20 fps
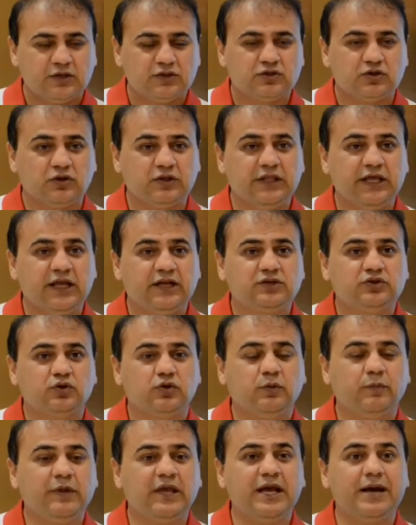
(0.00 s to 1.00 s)
So there
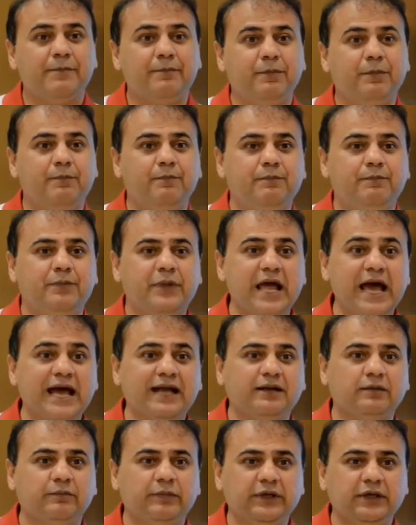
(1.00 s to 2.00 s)
should be a
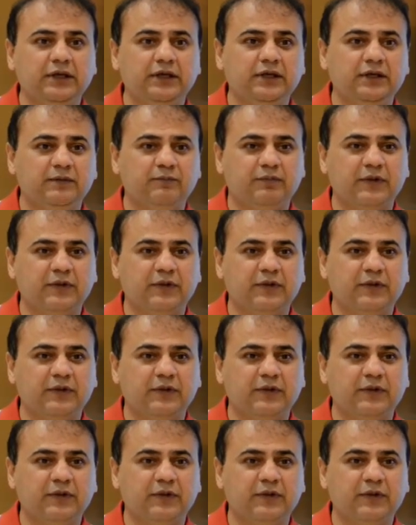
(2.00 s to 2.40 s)
plan B,